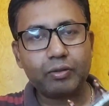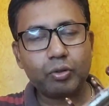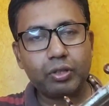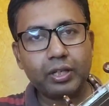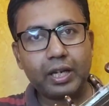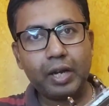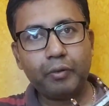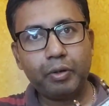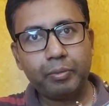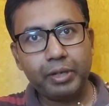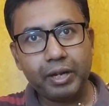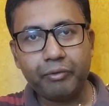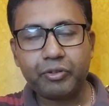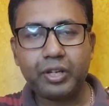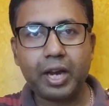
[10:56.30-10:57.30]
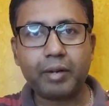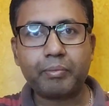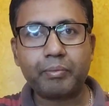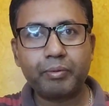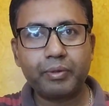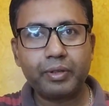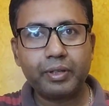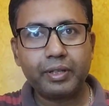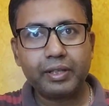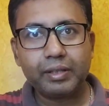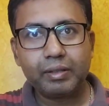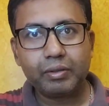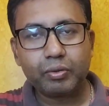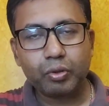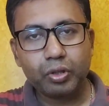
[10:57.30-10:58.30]
Shuddha Ga will be F sharp,
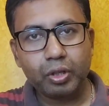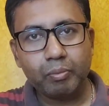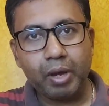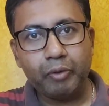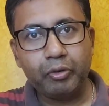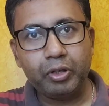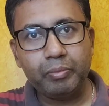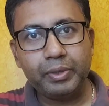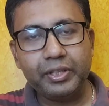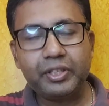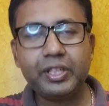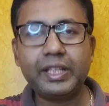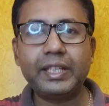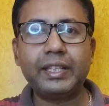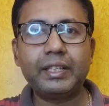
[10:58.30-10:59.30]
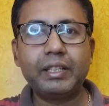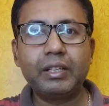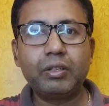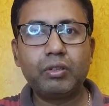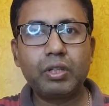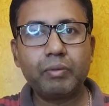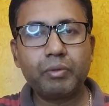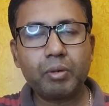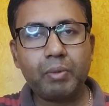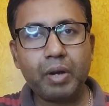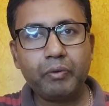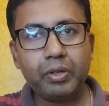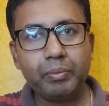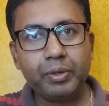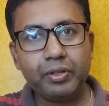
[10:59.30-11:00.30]
Shuddha Ma will be G, Tigro
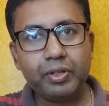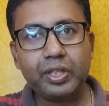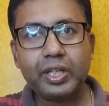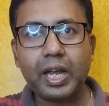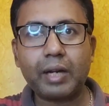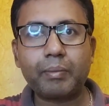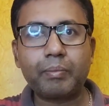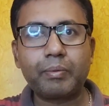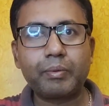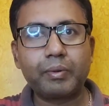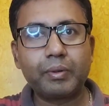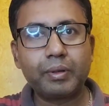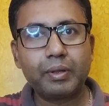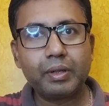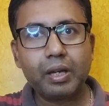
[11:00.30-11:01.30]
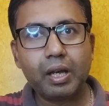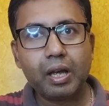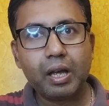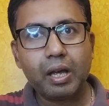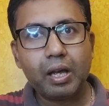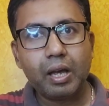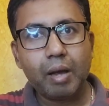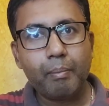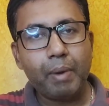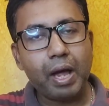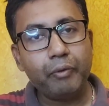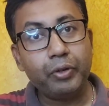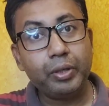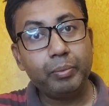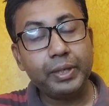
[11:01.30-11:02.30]
Ma will be G sharp,
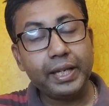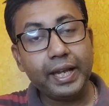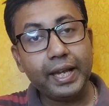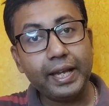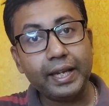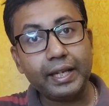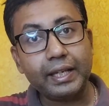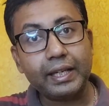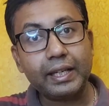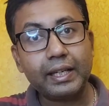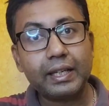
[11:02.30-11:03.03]
Pa will be A,